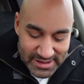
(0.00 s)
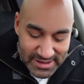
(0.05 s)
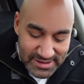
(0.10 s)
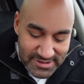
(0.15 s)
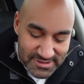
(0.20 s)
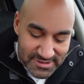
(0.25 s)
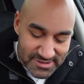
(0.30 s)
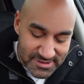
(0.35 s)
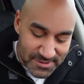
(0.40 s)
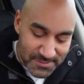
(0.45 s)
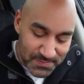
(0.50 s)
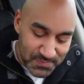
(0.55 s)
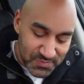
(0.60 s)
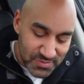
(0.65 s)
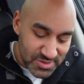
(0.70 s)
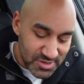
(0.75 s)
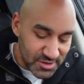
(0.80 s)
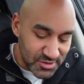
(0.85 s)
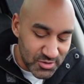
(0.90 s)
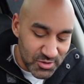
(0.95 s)
It's
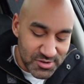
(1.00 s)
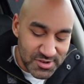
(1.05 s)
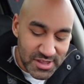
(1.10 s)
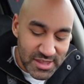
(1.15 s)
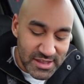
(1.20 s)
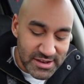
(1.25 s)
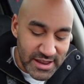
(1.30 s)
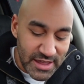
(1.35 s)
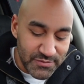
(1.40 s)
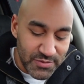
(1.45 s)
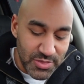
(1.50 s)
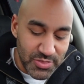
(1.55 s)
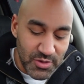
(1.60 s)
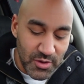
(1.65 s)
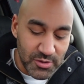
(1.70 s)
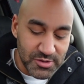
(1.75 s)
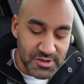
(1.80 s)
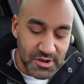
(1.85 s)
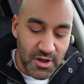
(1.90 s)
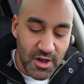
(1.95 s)
the tortilla definitely
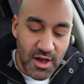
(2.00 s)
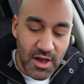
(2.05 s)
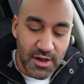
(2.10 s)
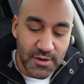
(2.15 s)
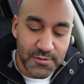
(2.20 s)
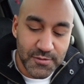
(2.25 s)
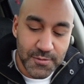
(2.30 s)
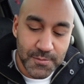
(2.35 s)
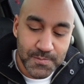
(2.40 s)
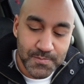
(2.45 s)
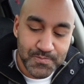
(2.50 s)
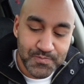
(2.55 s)
throws it off.